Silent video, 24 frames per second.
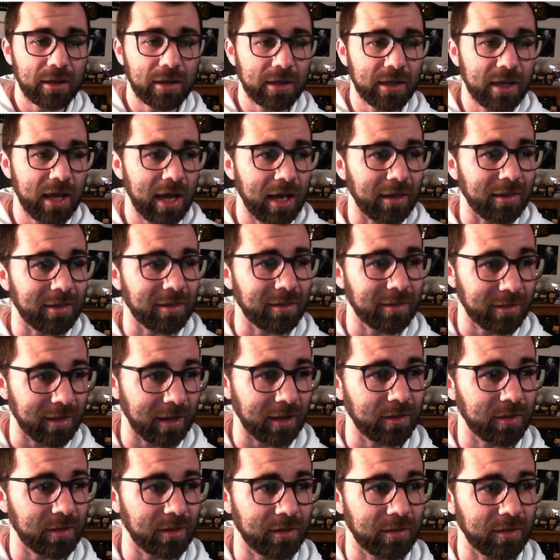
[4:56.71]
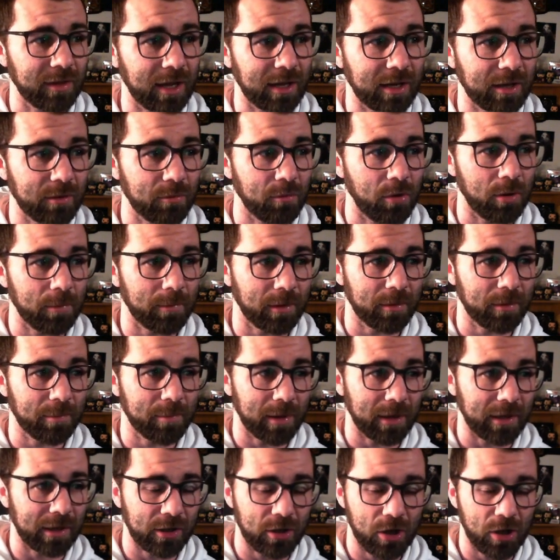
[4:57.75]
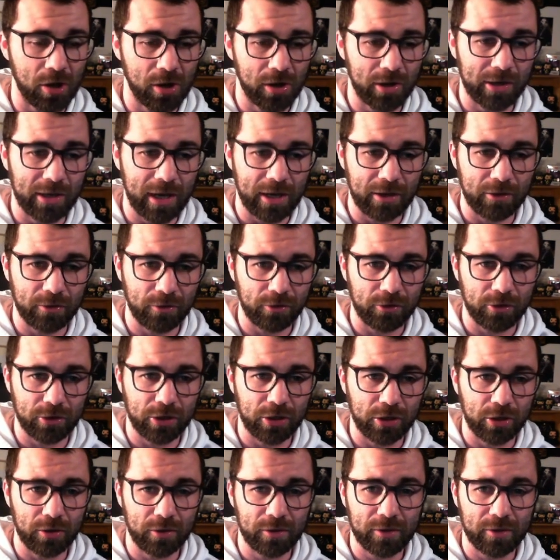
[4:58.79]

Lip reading: Yes, that's exactly what I'm expecting Kai Lenz to do.